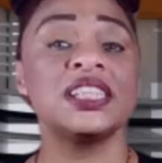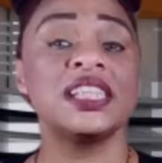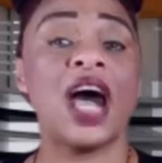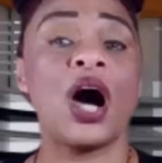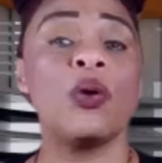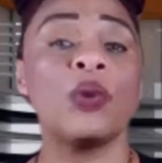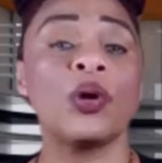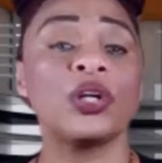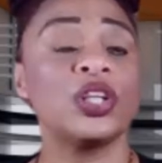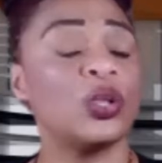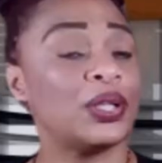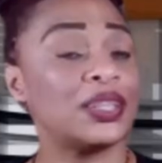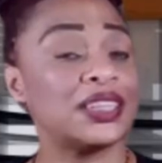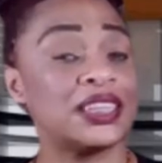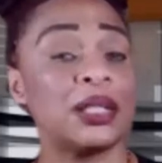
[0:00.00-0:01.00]
is now
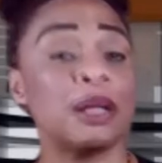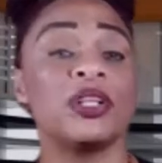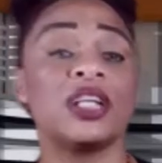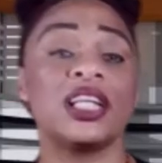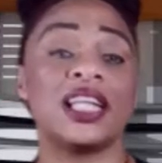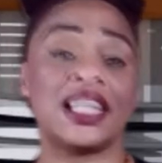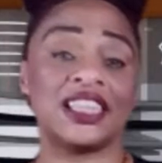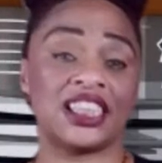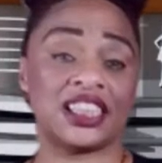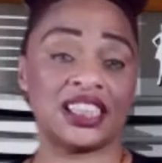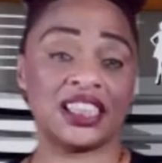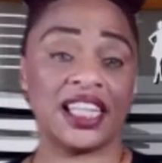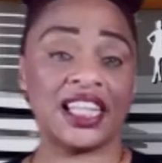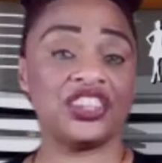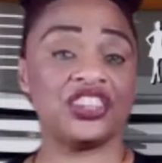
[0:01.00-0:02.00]
working on similar
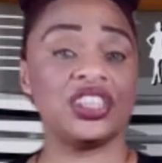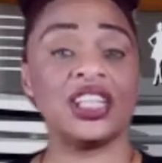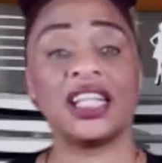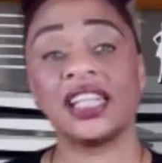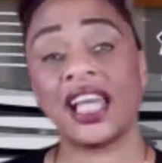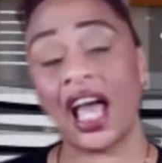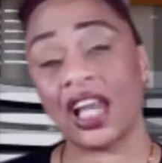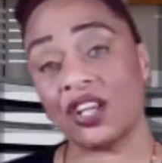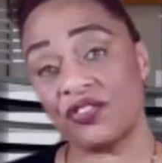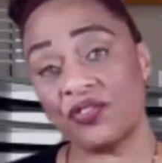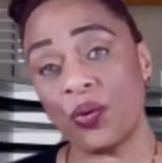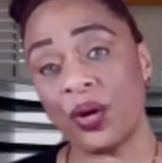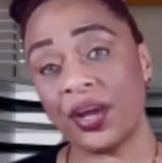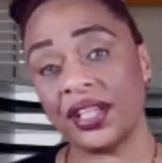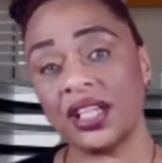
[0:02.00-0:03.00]
legislation in
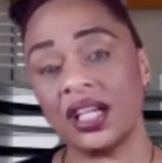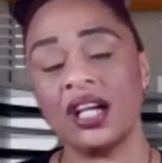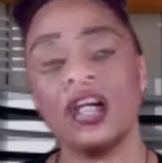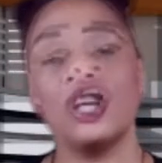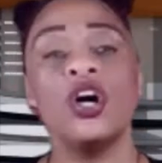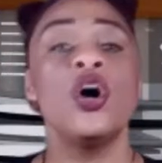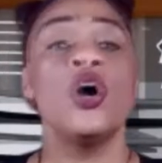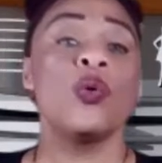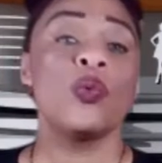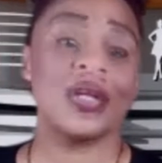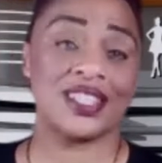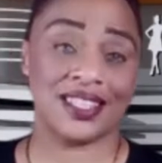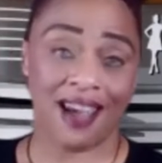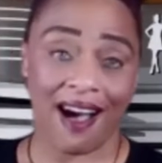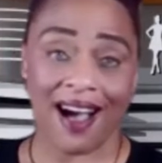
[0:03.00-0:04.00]
California,
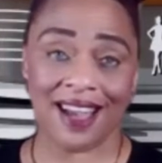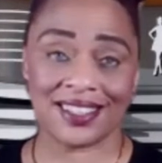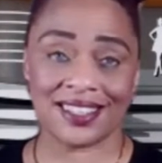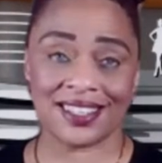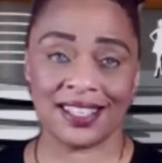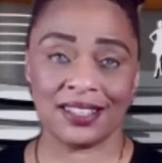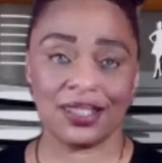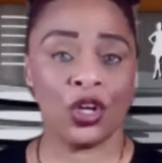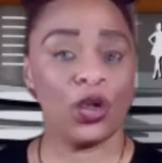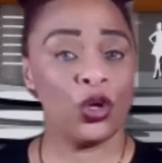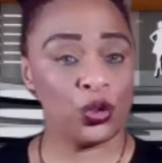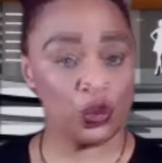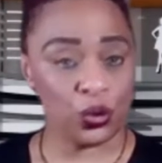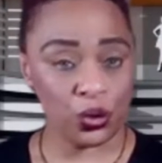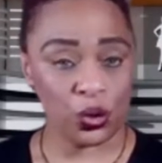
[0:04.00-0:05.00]
Wisconsin,
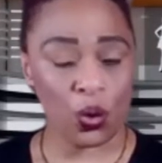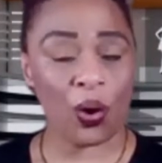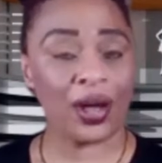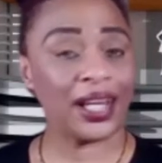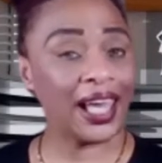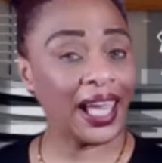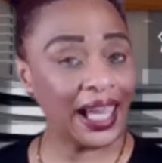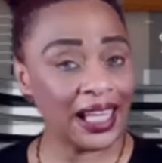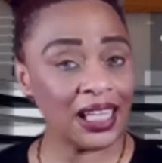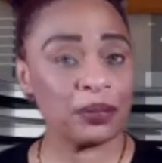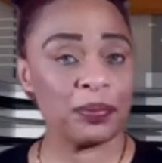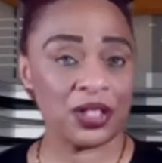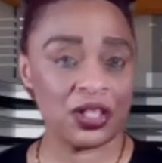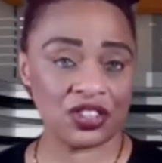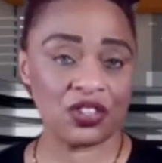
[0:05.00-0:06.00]
New York,
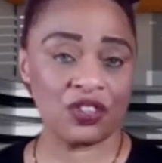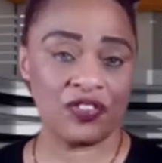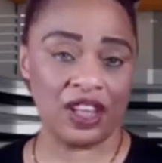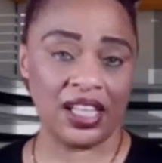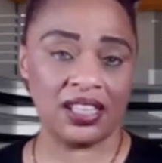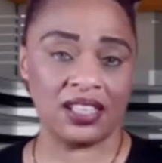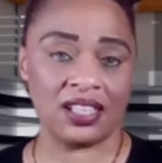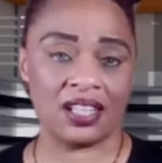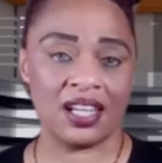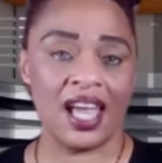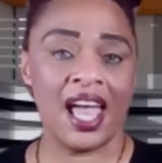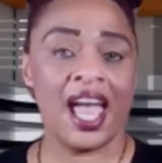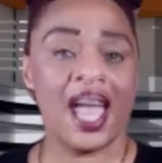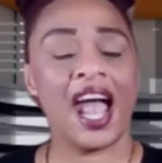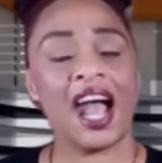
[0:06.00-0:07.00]
and Pennsylvania
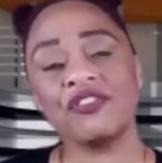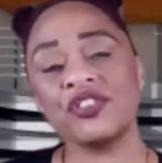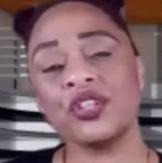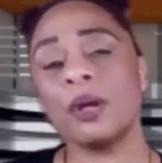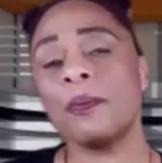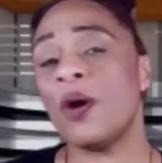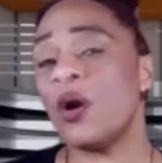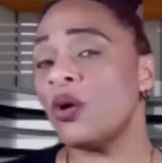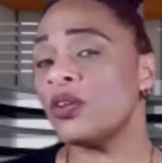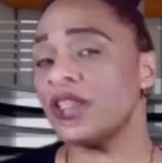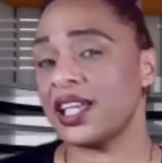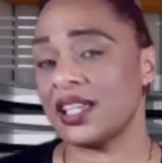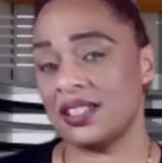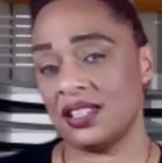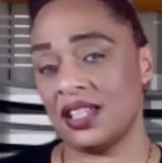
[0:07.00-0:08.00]
after a poll
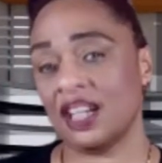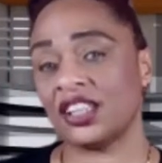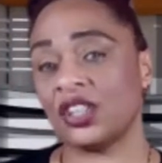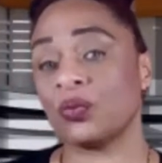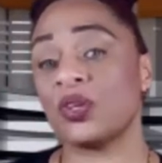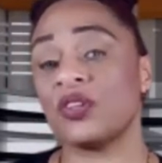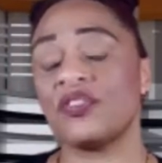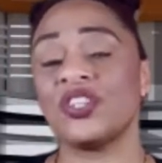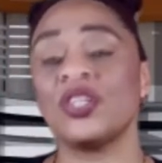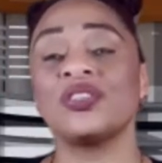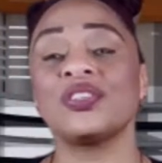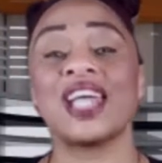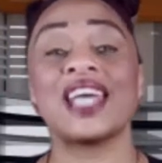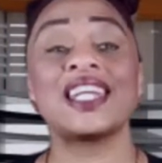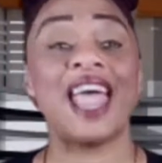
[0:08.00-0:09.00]
they conducted
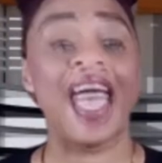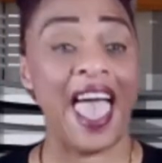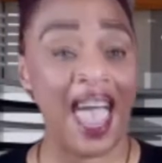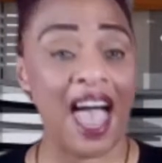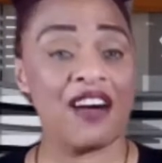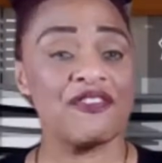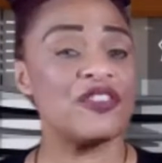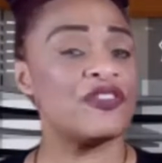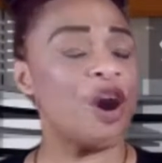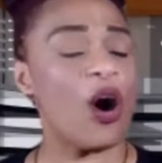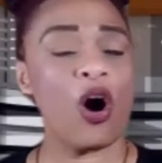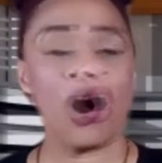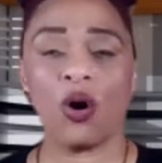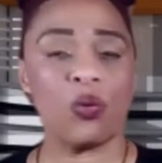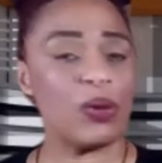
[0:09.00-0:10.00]
revealed that half of
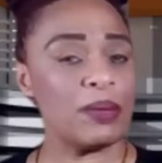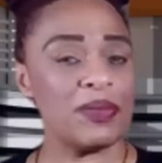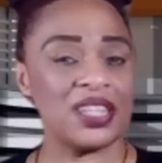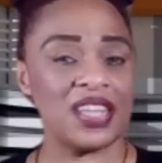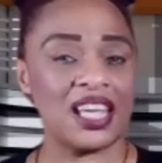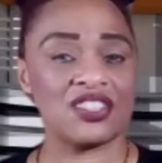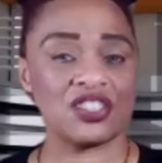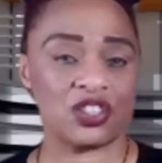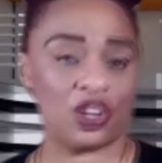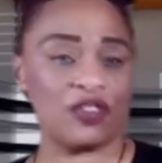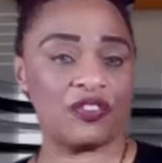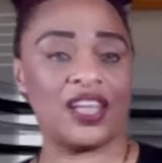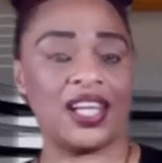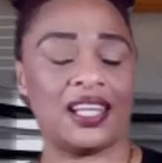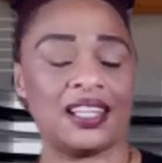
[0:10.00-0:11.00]
all women they
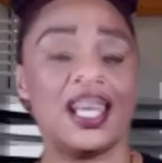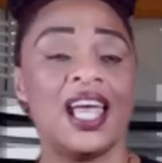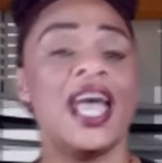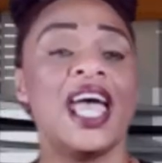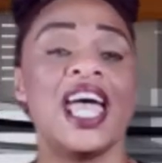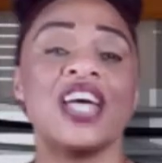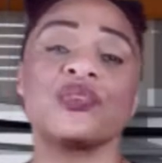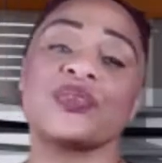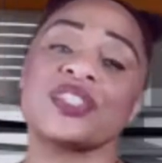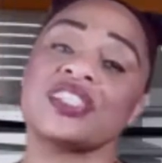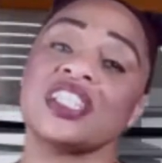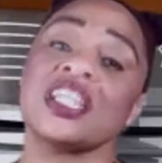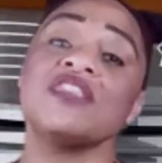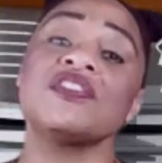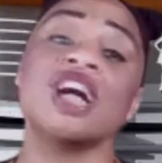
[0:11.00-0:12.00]
surveyed had
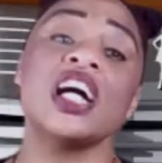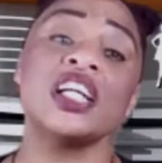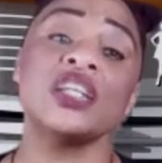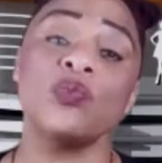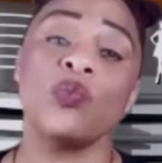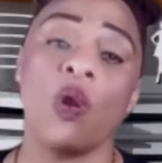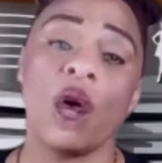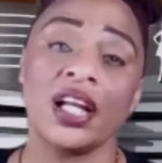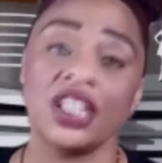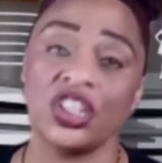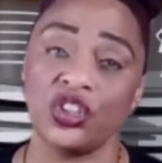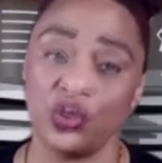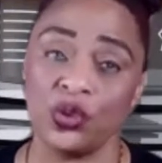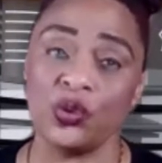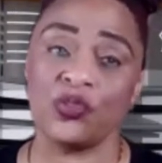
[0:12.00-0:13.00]
received
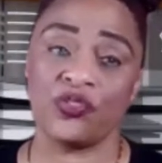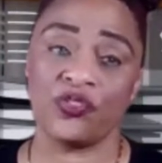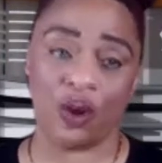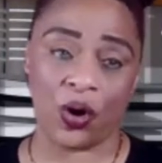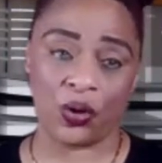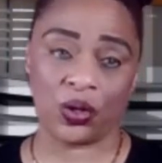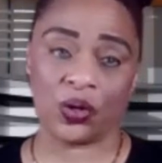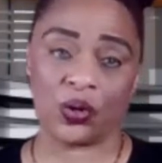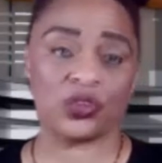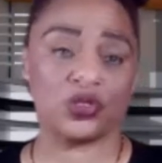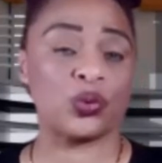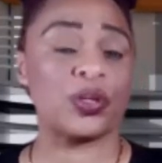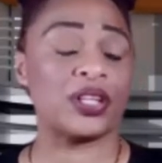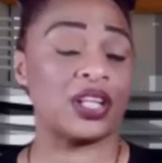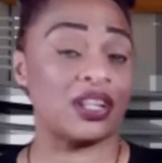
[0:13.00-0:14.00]
unwanted nude photos
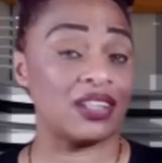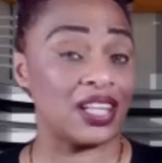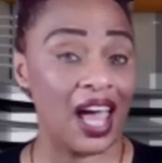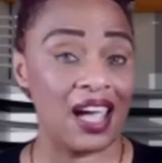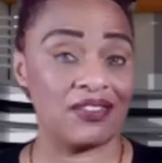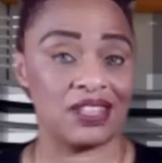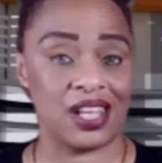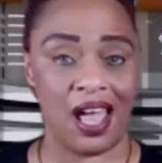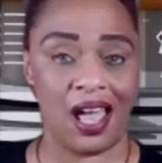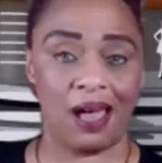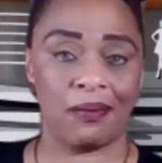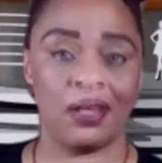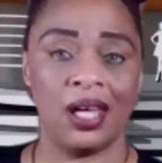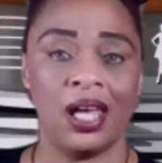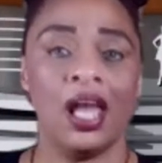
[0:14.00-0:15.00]
during their
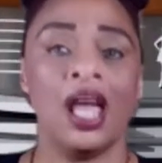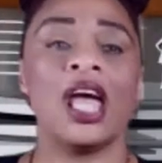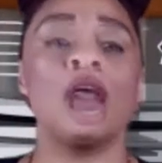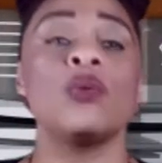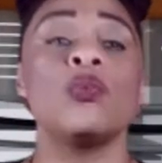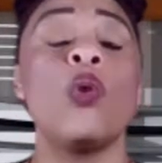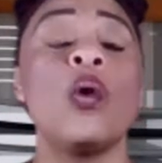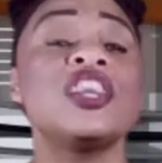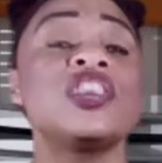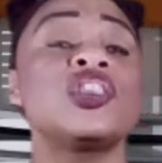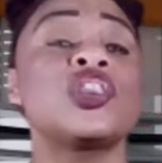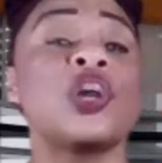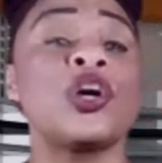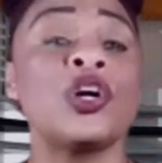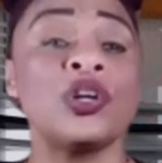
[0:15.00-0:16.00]
lifetime, and
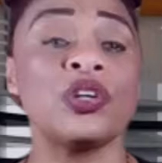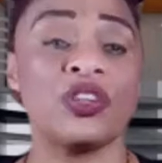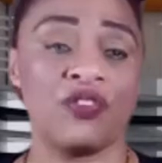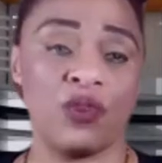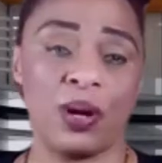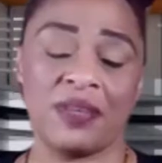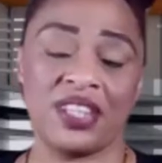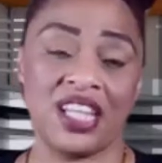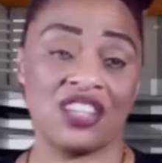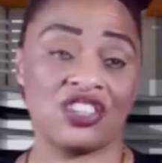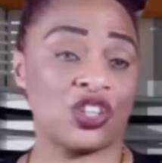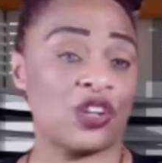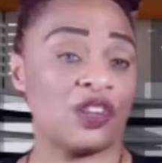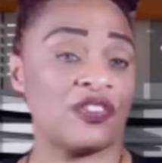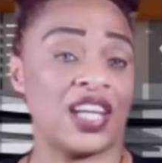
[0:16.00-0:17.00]
one third of women they
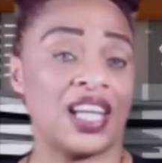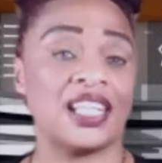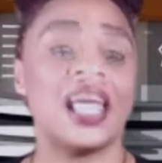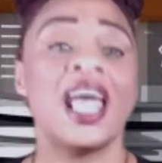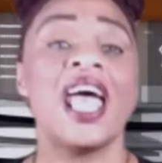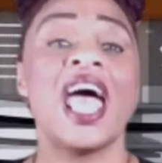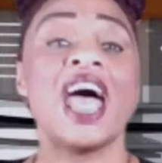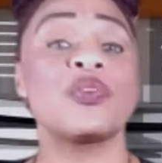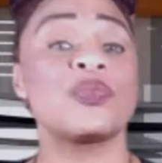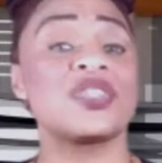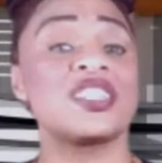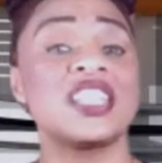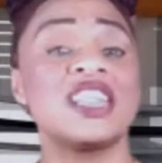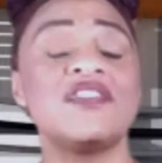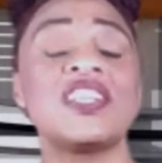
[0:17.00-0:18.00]
surveyed had
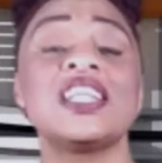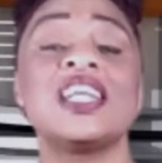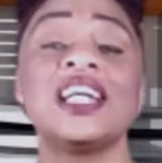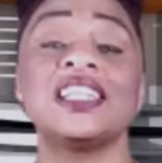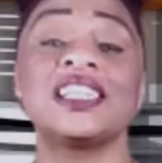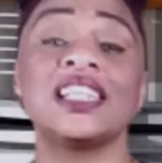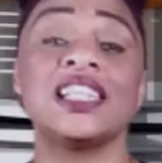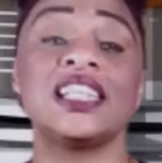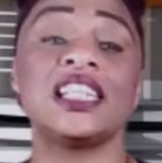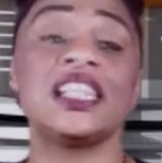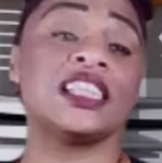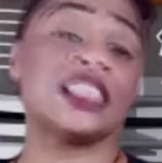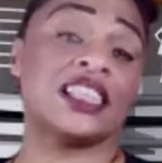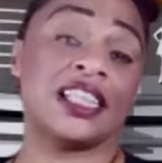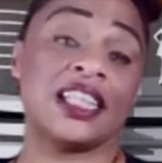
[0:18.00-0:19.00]
received an
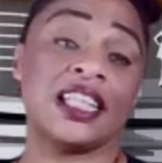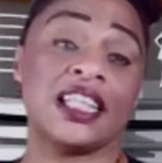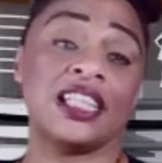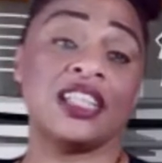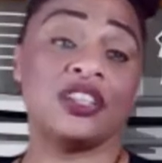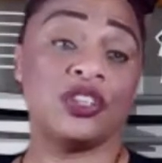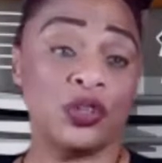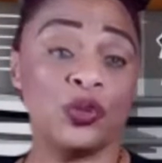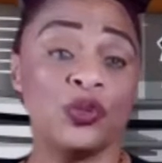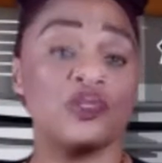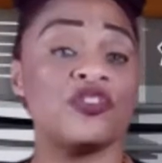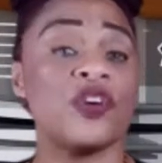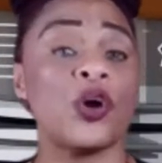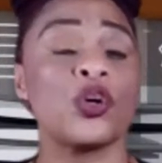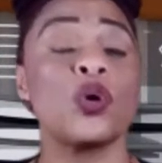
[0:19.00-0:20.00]
unsolicited
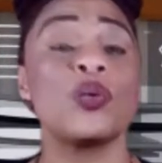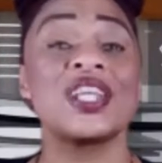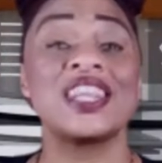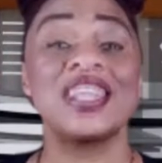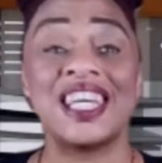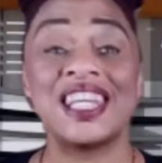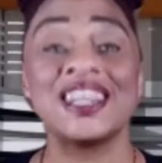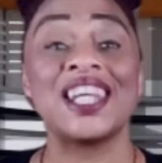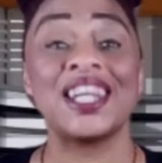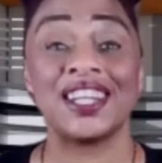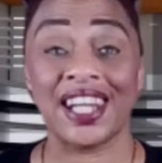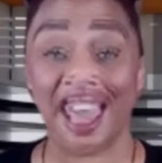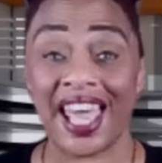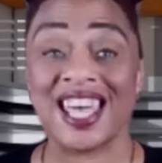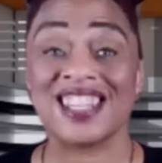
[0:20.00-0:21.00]
nude photo within the
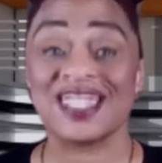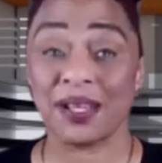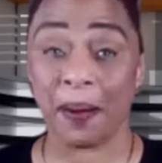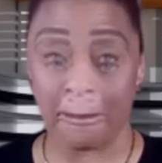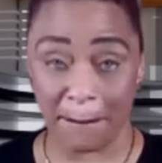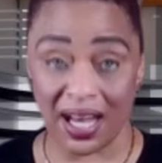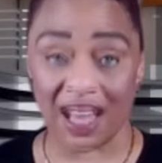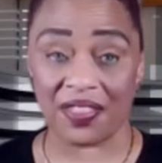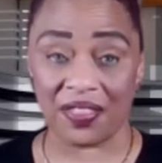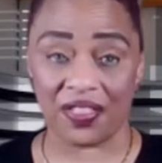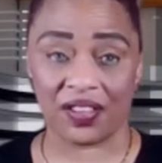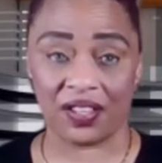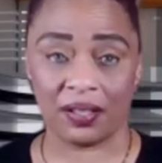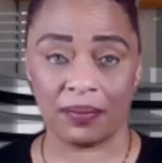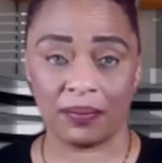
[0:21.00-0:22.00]
last month.